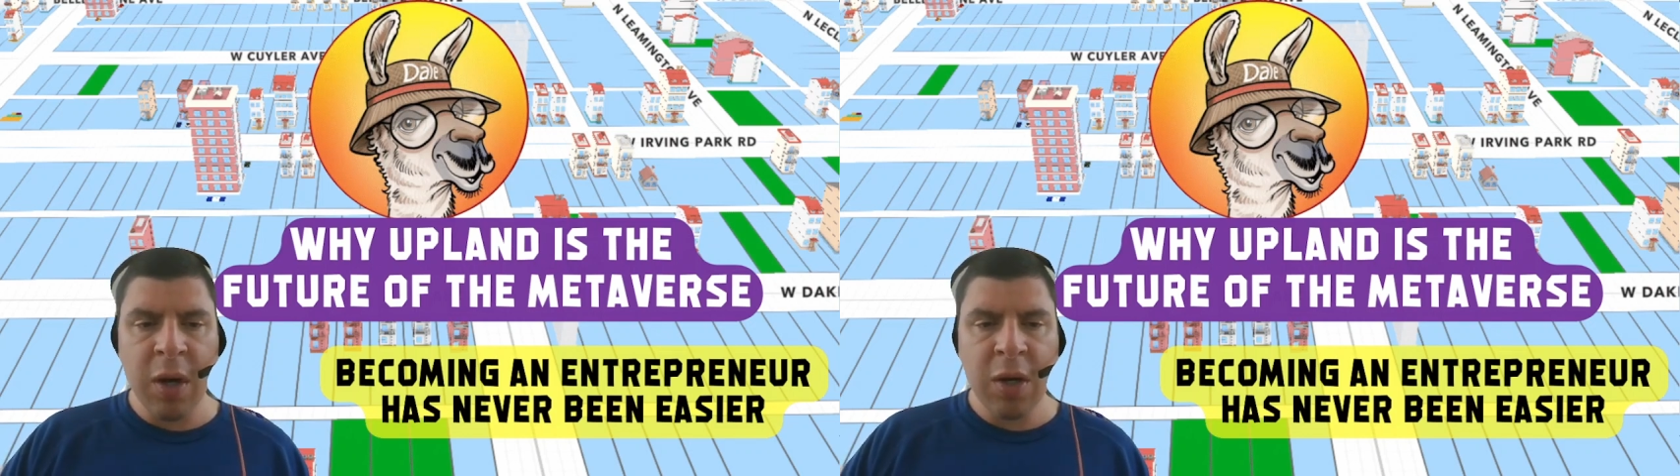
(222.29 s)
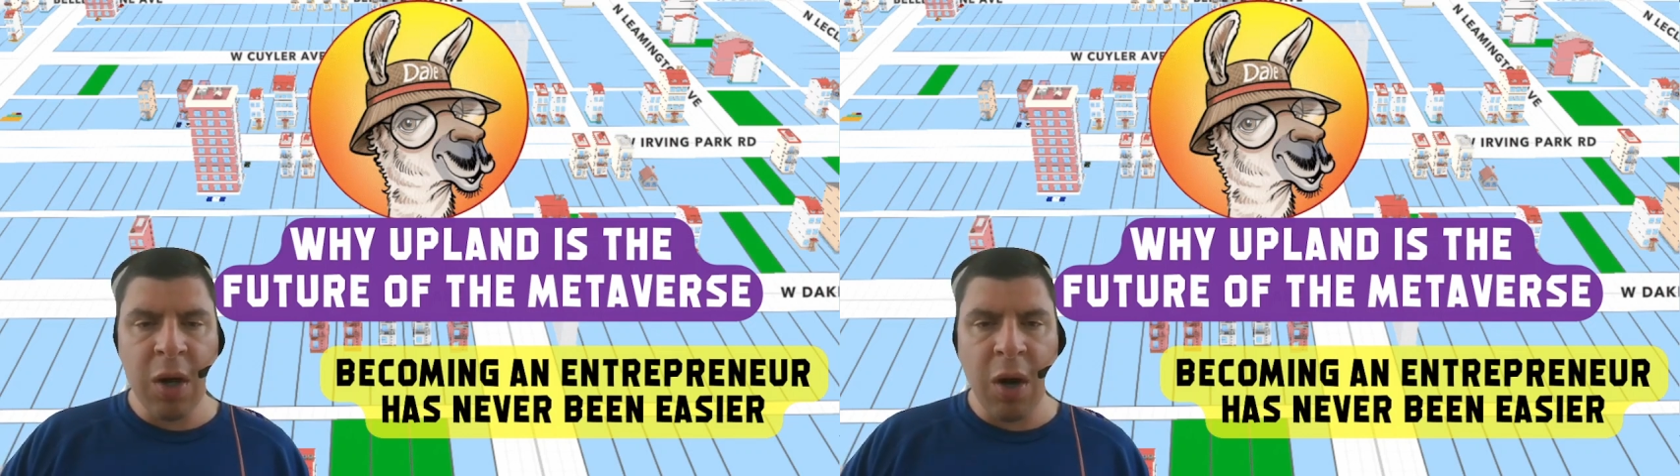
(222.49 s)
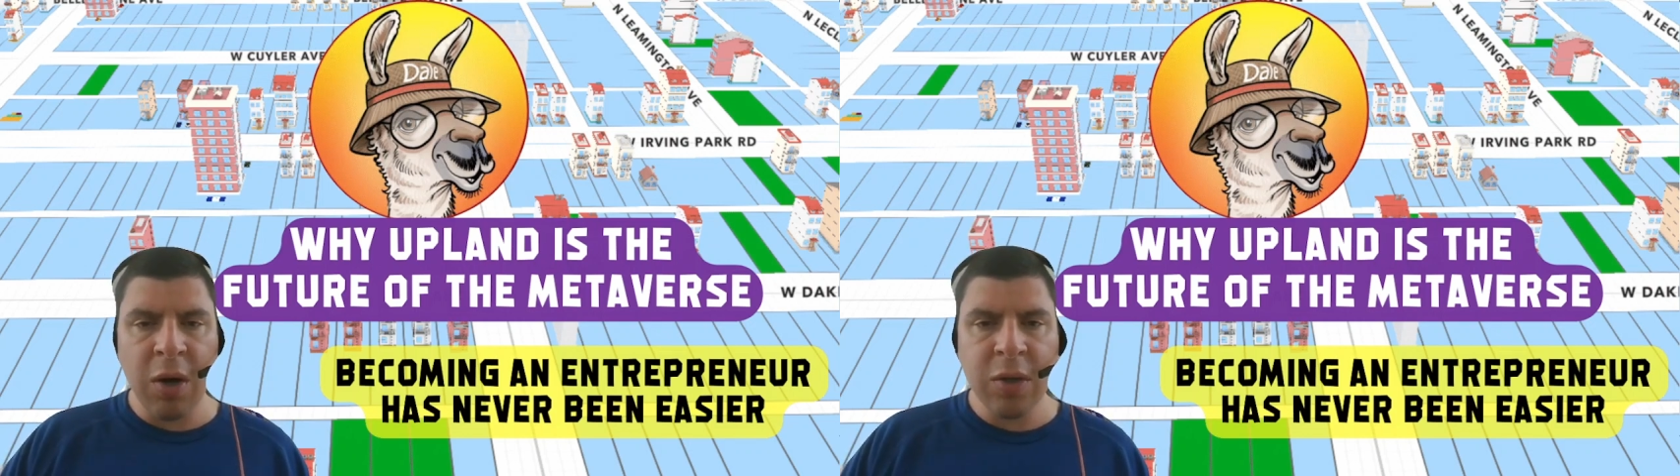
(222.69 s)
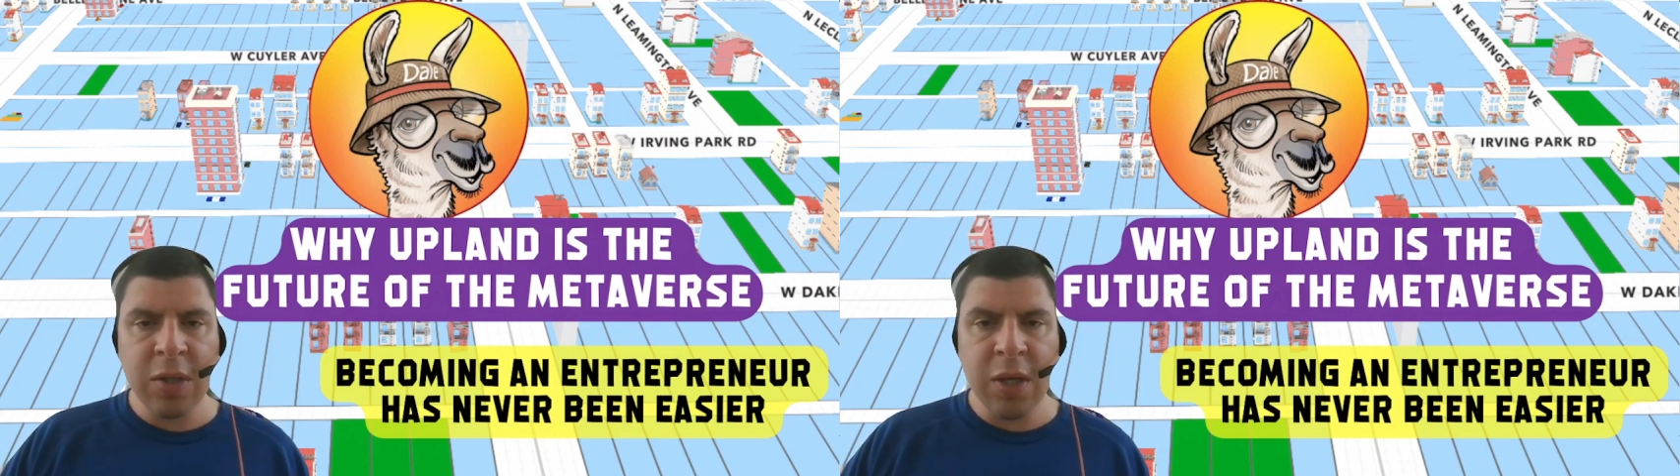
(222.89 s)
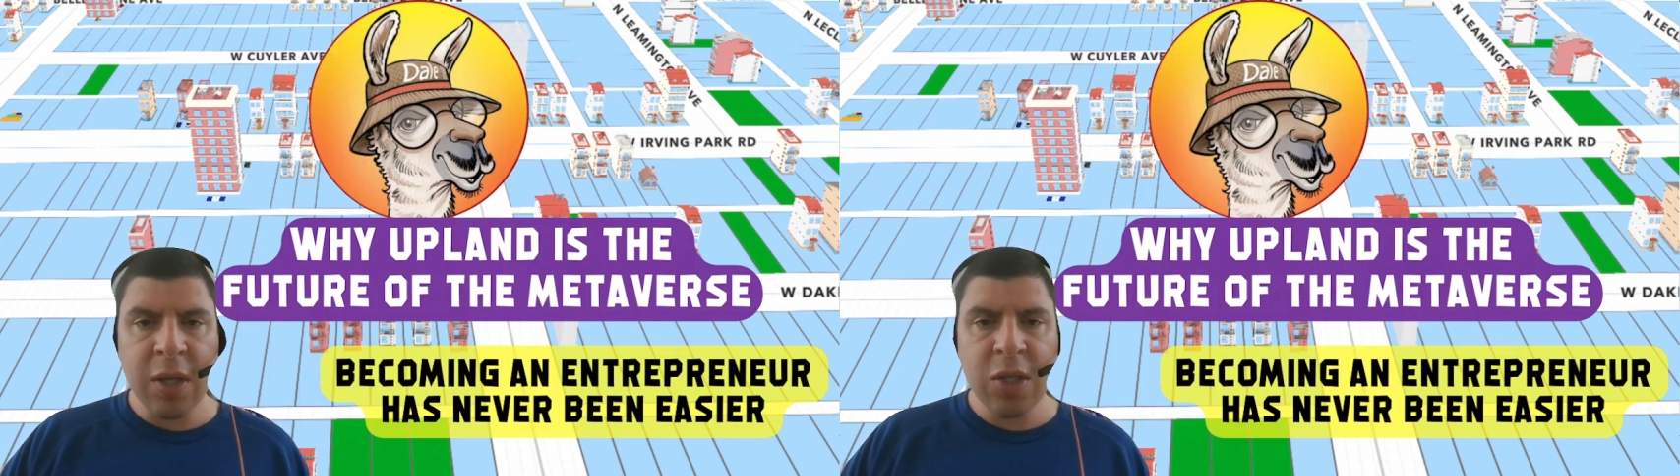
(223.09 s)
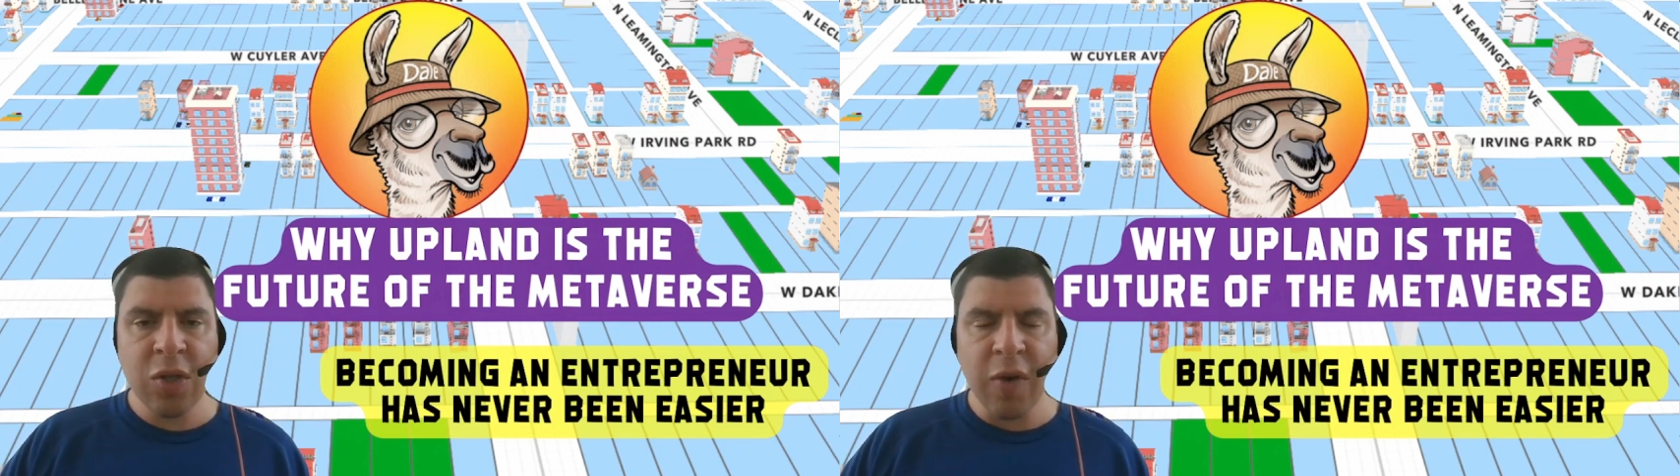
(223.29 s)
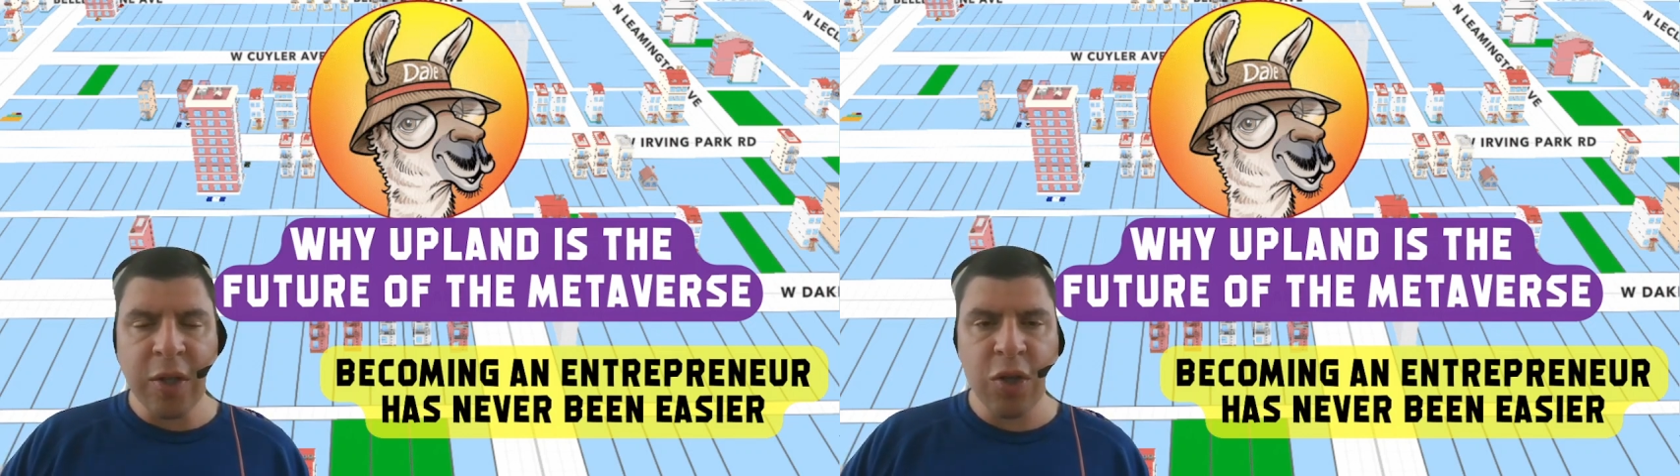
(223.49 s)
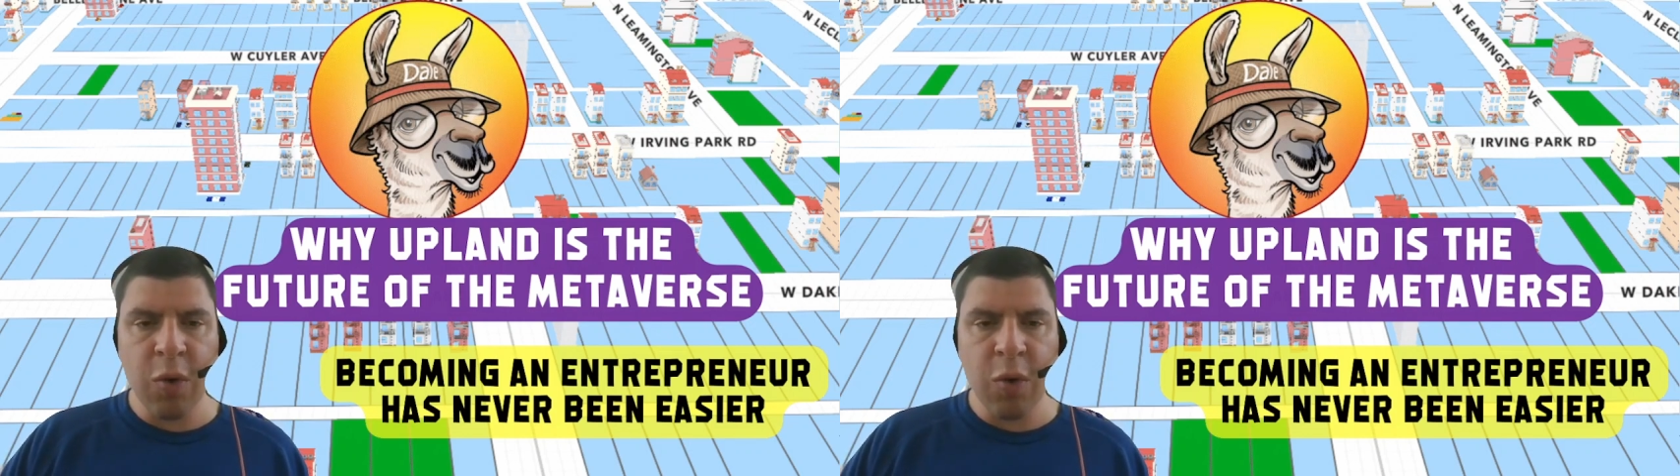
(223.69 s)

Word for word: cars, structure